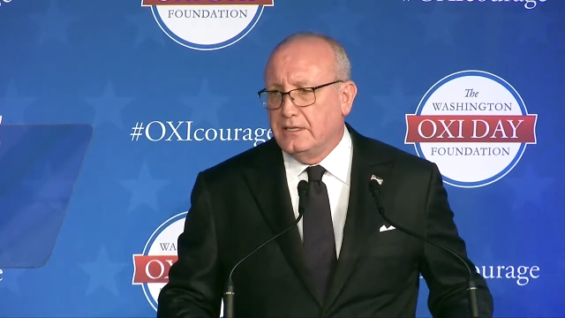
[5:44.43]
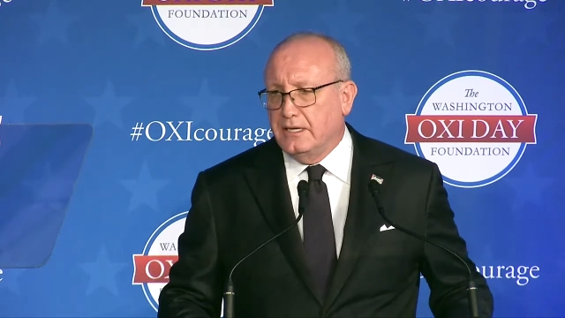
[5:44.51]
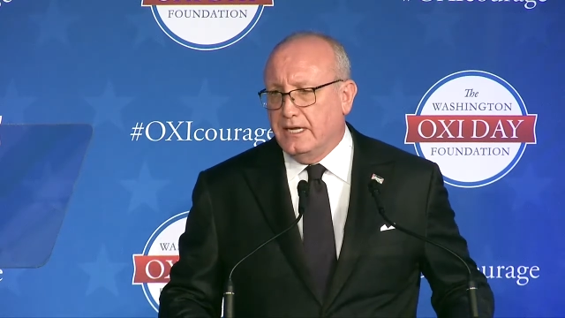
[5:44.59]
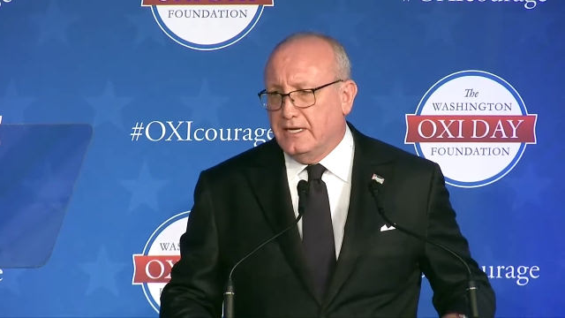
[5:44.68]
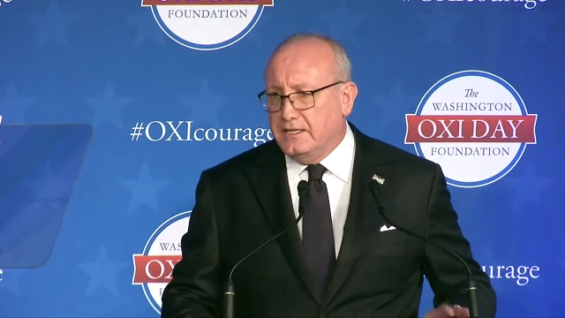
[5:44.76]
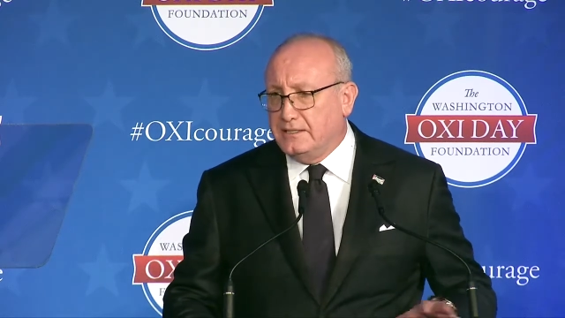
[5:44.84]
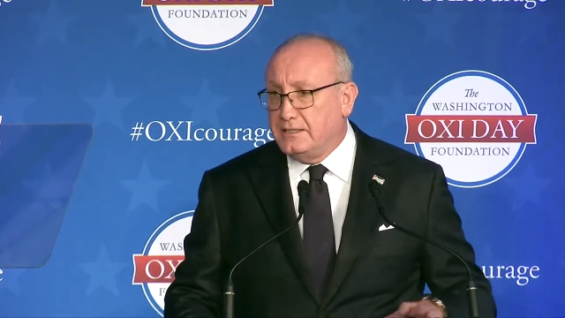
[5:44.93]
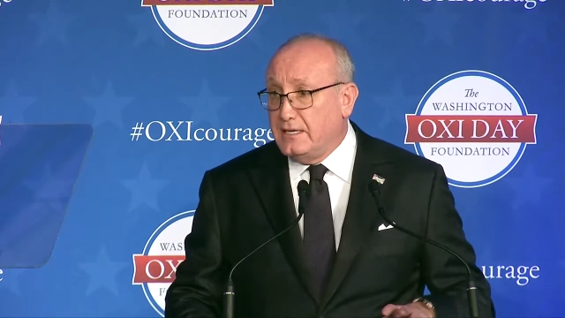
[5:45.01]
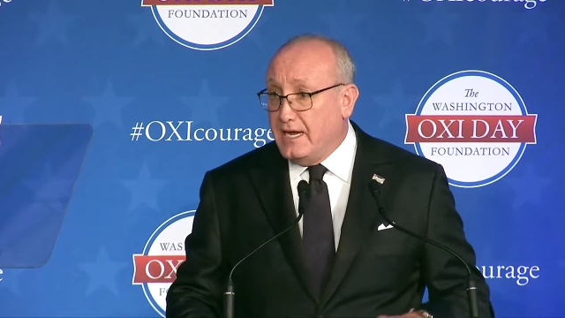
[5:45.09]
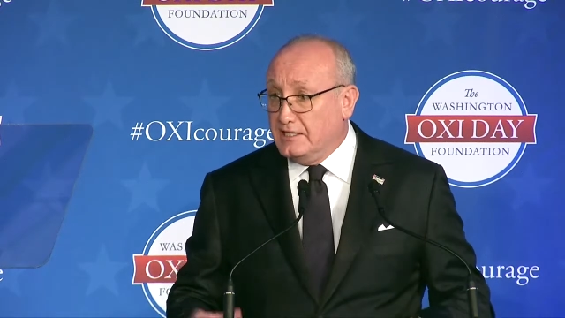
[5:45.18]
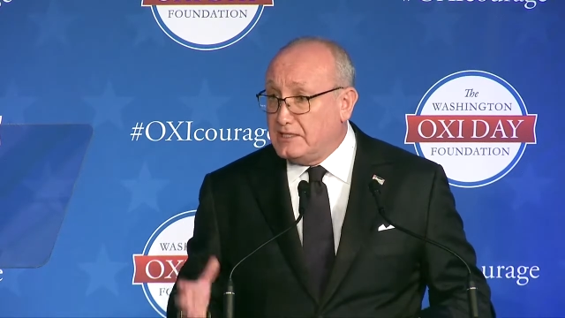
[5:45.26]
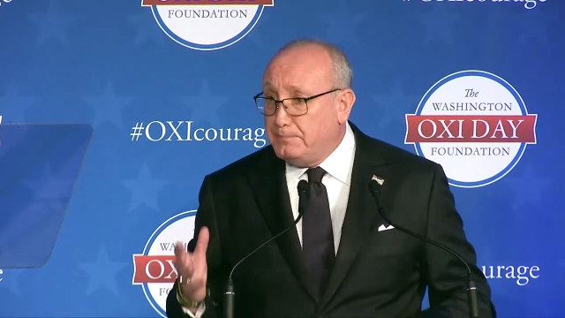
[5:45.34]

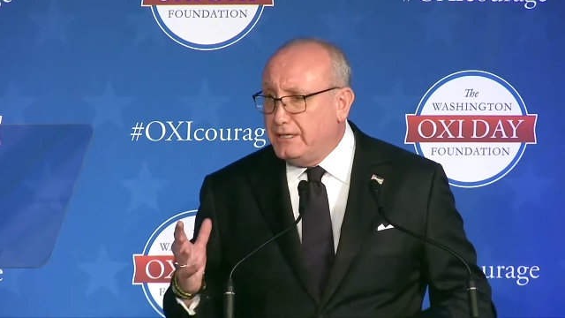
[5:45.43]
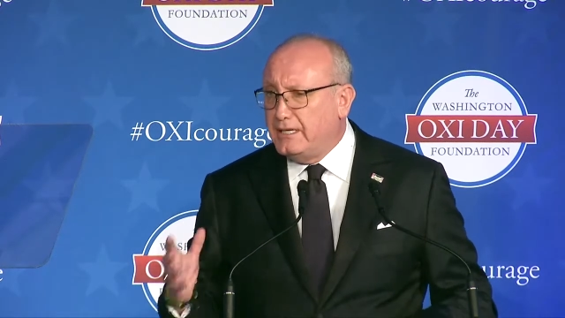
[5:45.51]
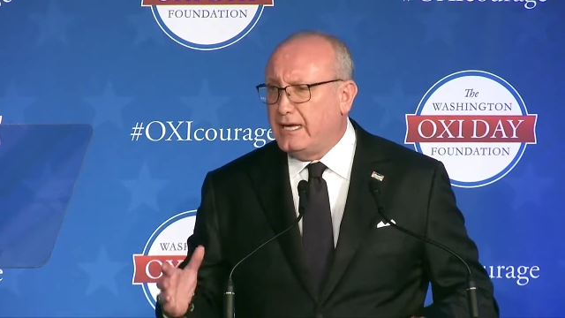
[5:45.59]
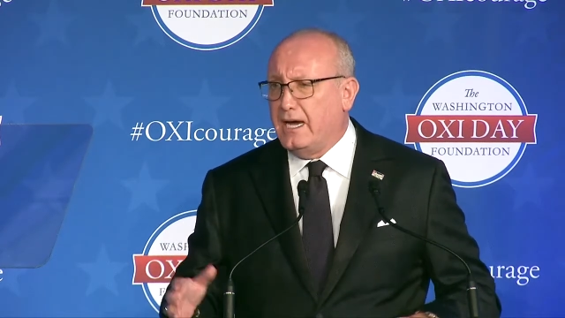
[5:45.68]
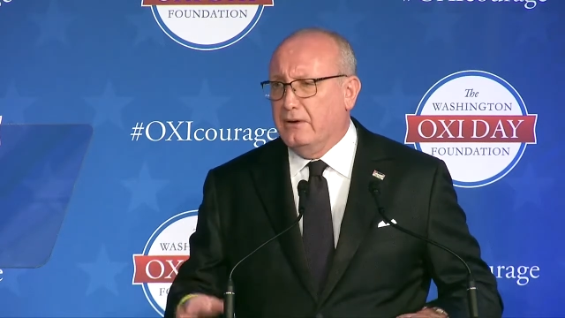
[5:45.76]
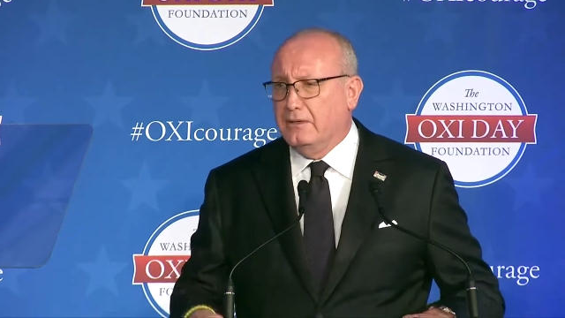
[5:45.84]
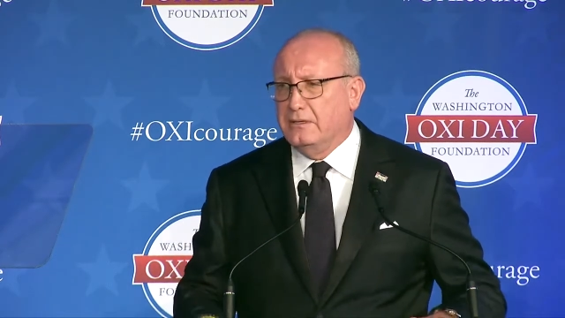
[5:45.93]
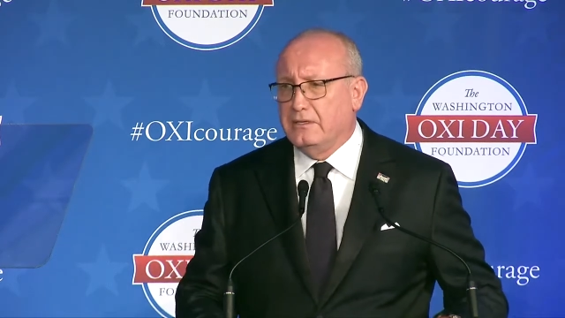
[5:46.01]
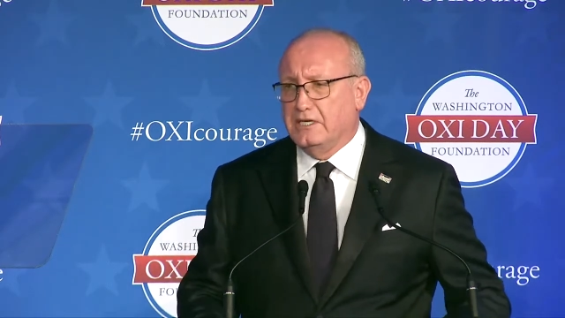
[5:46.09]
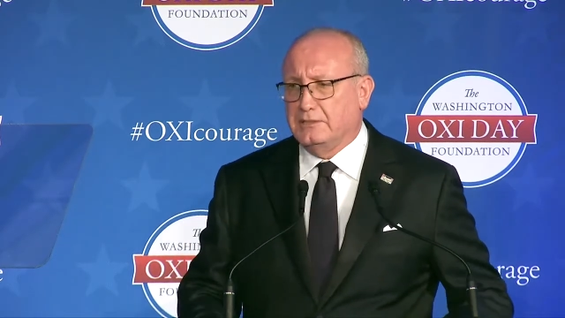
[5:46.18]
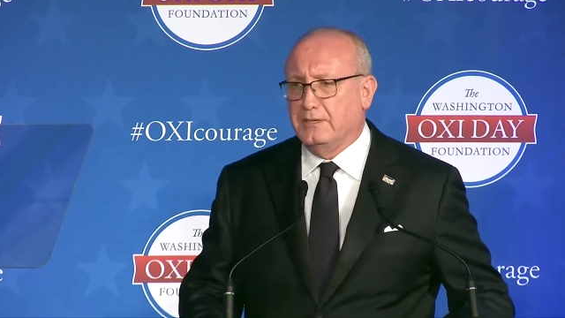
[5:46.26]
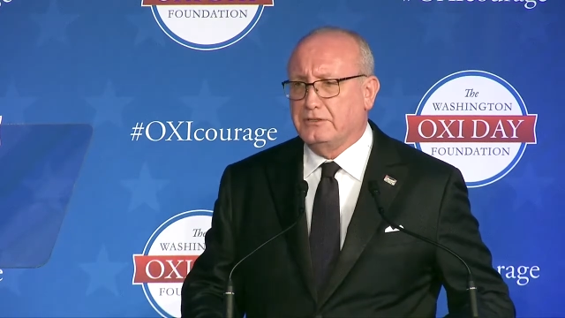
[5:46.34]
and speak out,
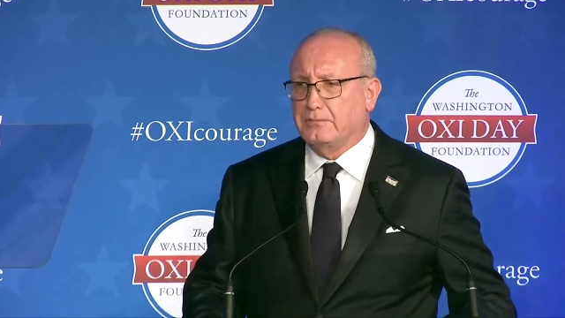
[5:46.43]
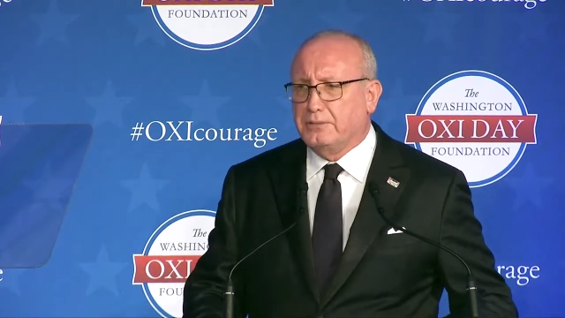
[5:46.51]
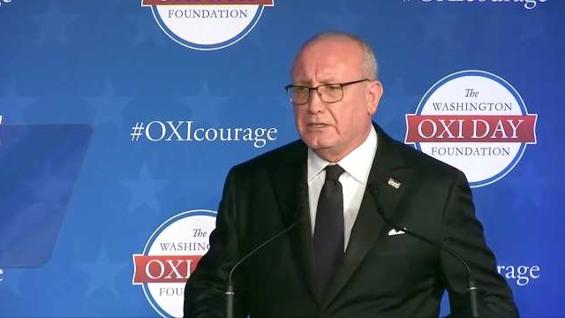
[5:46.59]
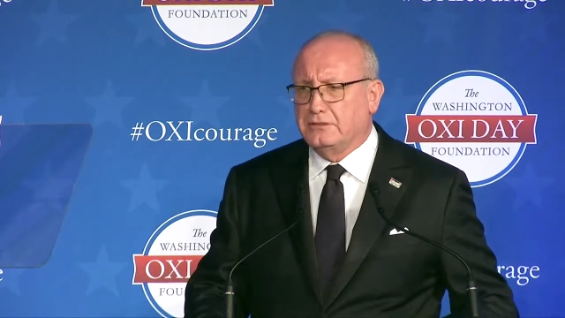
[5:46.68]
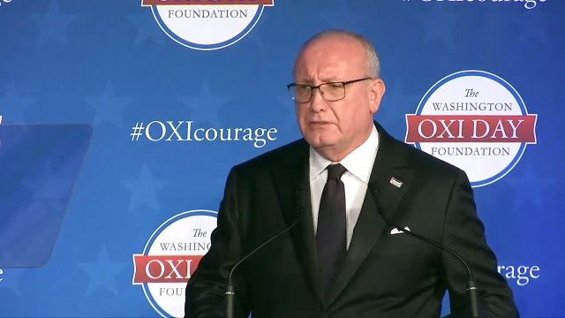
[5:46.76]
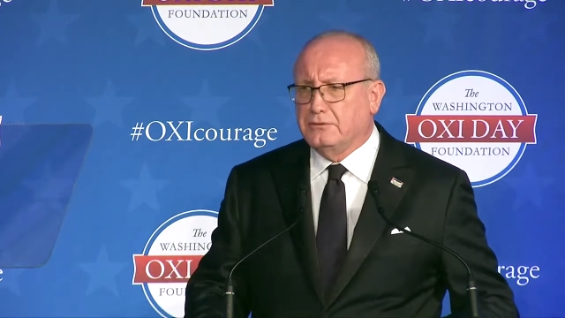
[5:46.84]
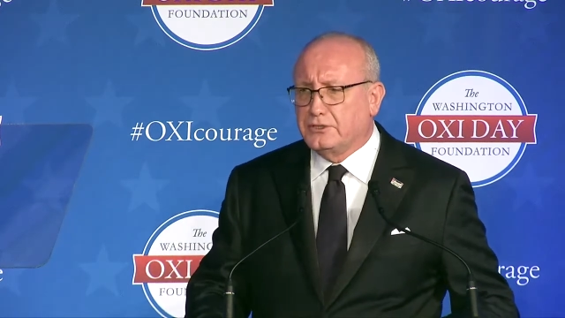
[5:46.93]
as Metropolitan